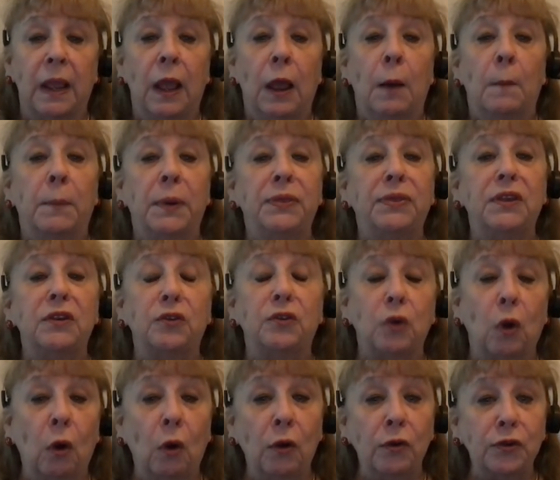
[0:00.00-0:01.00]
But this
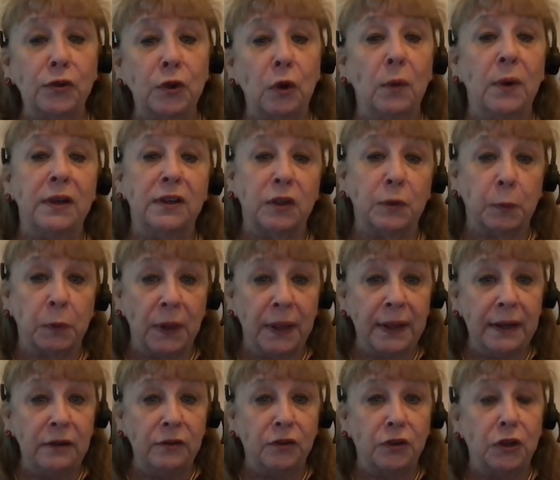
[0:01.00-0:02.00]
also
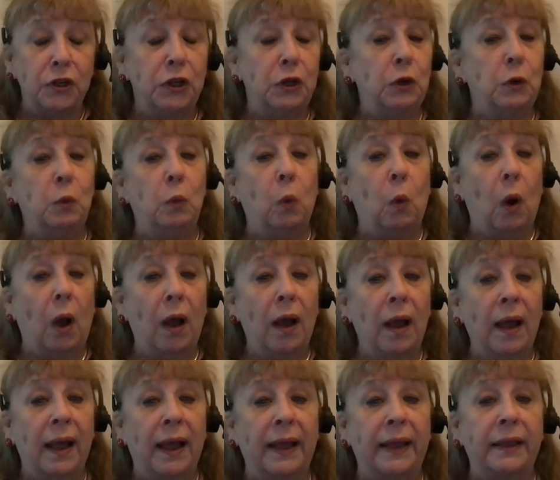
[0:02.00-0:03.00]
explains to you
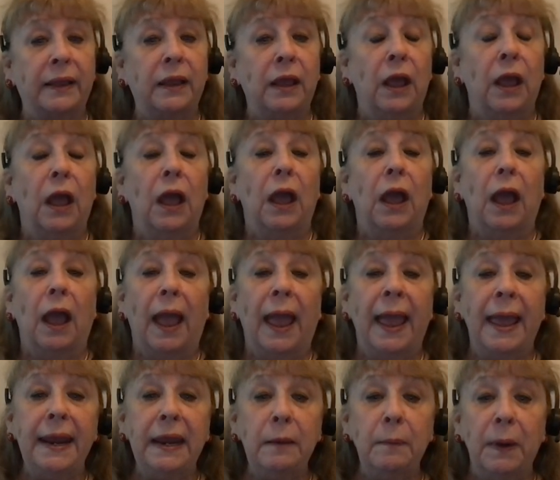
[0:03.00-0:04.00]
why
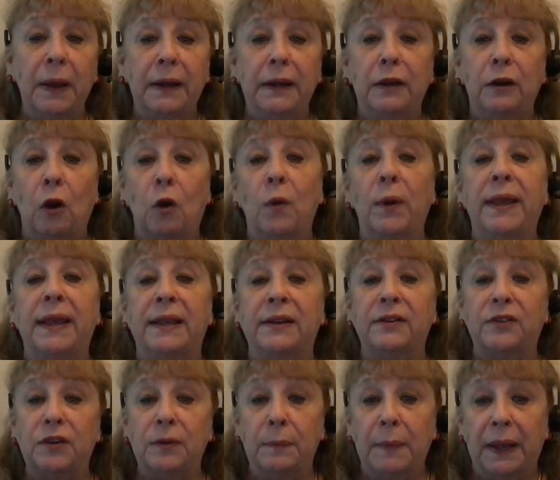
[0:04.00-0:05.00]
anybody going
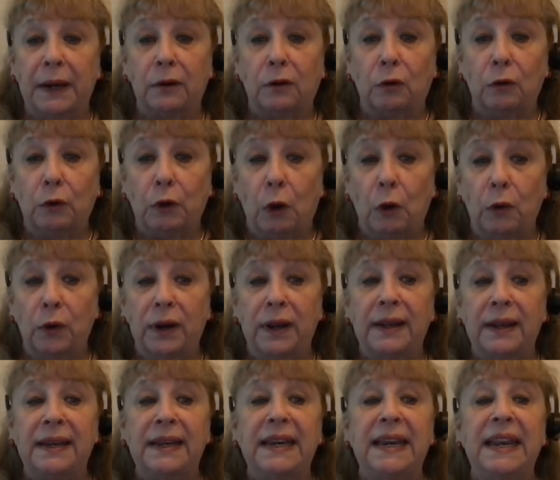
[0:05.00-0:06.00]
into medical
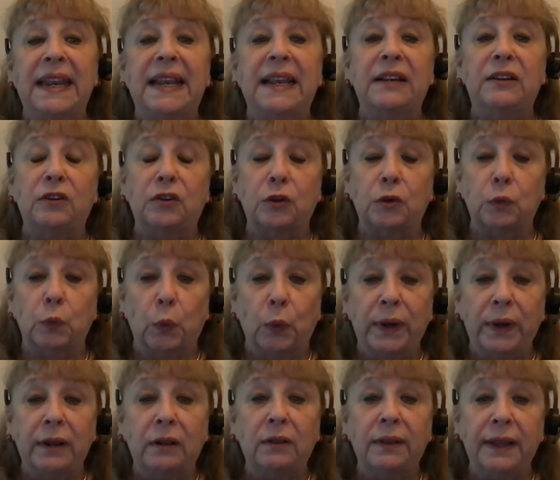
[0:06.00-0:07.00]
coding needs to
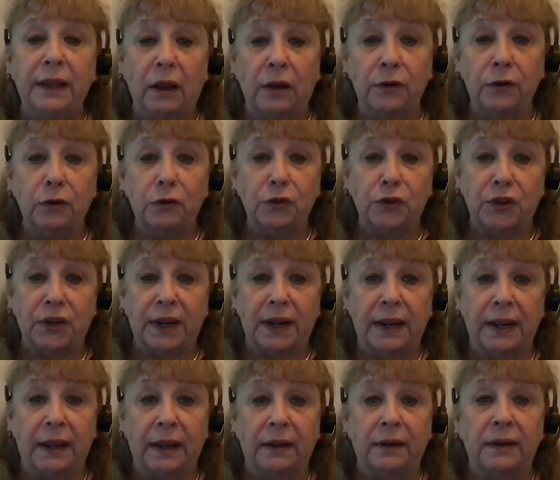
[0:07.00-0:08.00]
really
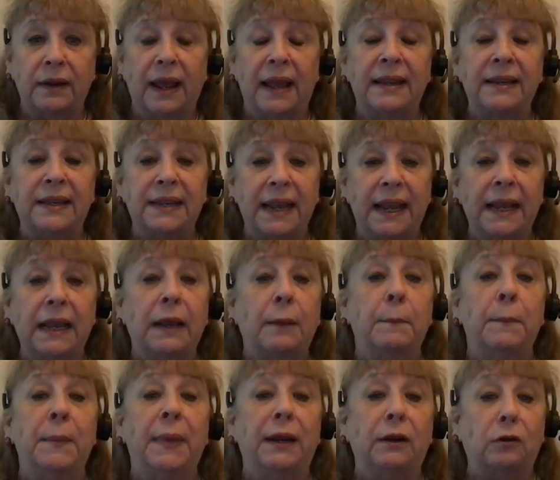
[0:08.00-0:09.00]
understand and take
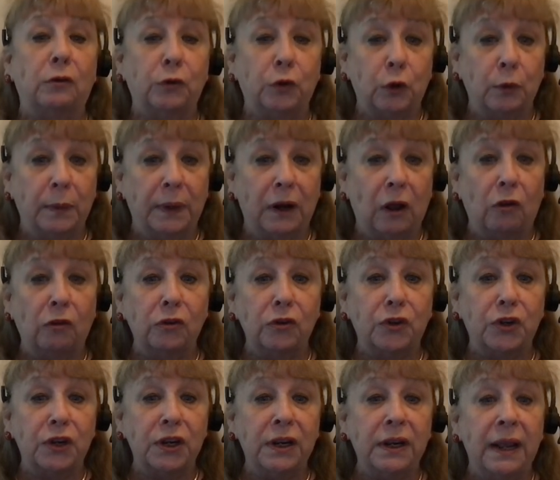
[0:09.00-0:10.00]
medical
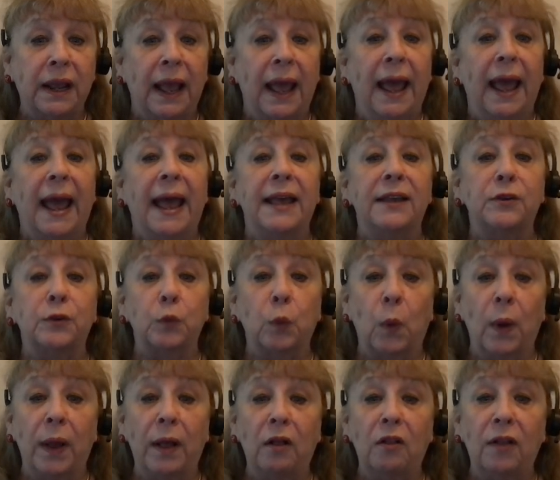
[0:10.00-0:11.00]
terminology as
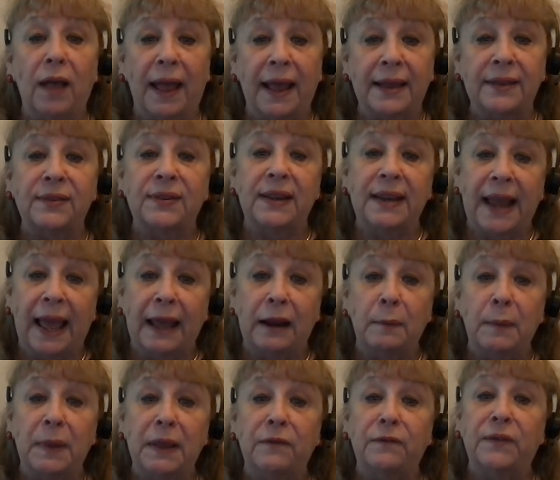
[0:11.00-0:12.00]
well as
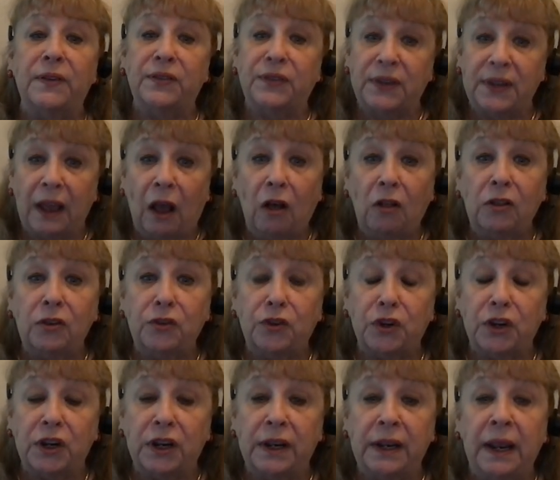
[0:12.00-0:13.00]
anatomy and
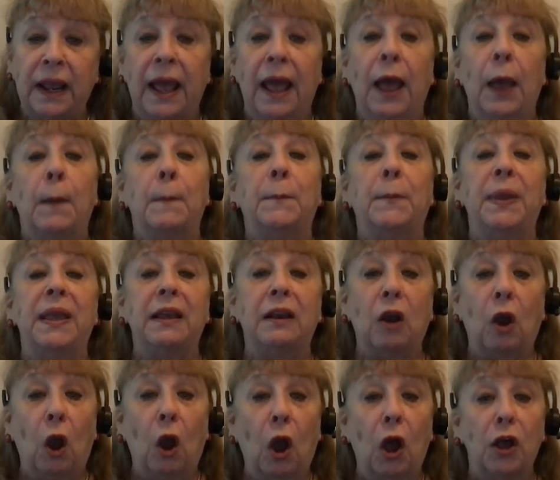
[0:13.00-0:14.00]
physiology,
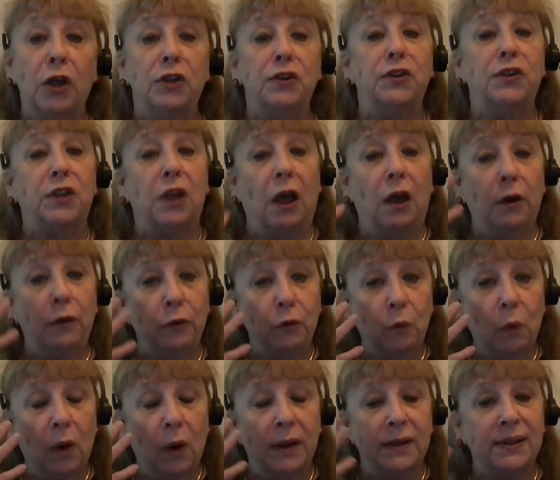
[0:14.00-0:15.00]
because
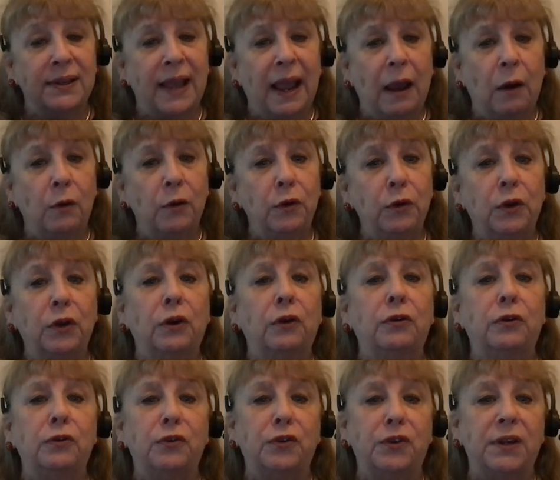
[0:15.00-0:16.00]
otherwise, how are you going to
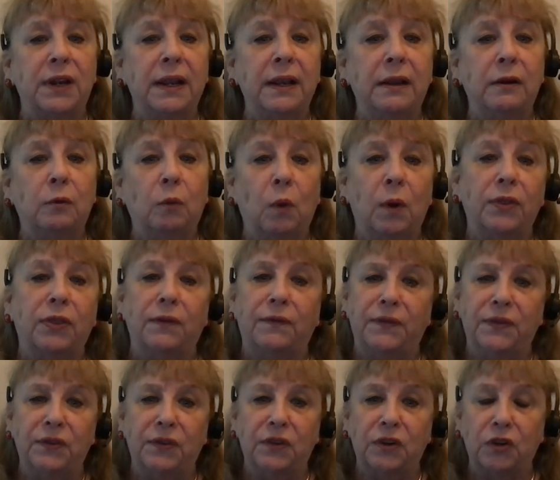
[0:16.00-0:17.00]
understand what the
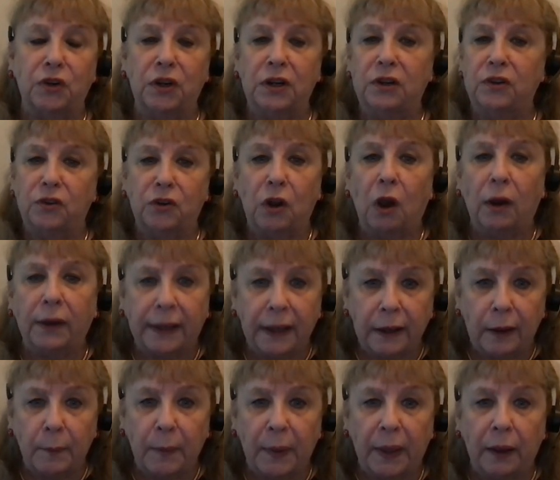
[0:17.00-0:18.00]
physician is
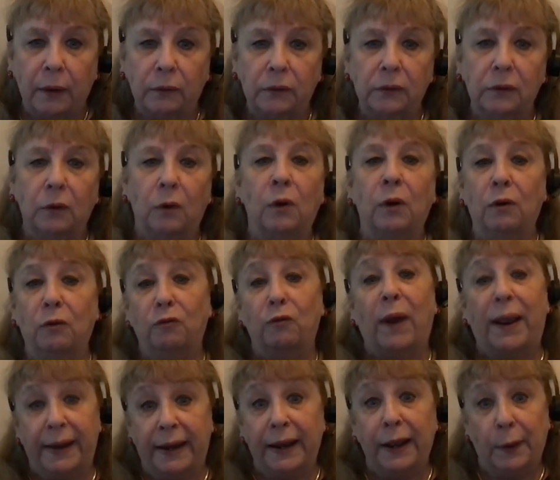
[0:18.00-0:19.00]
talking about or
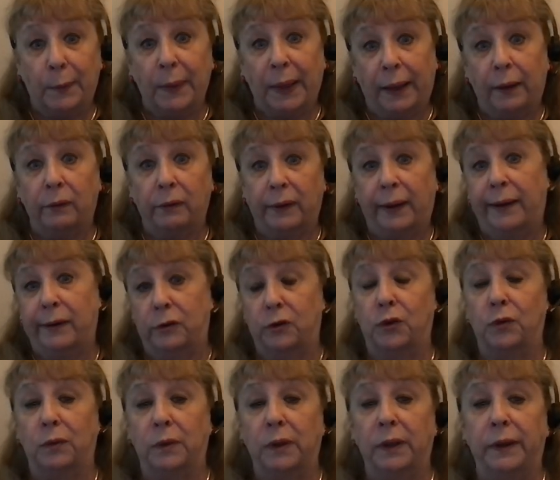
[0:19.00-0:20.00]
writing about,
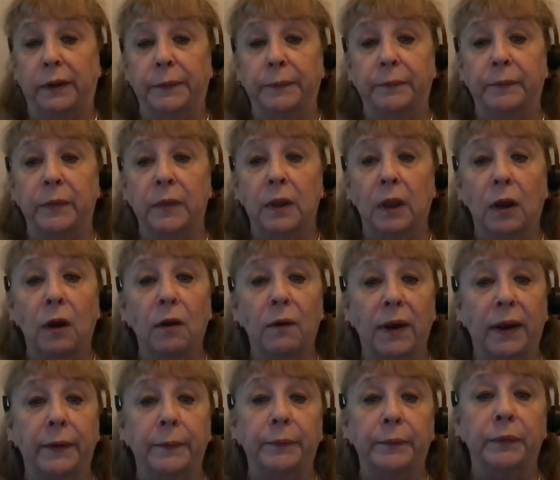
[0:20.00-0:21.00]
actually? All
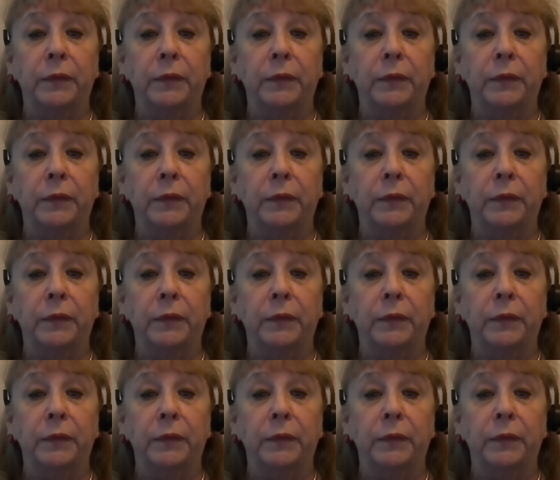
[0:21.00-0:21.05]
right.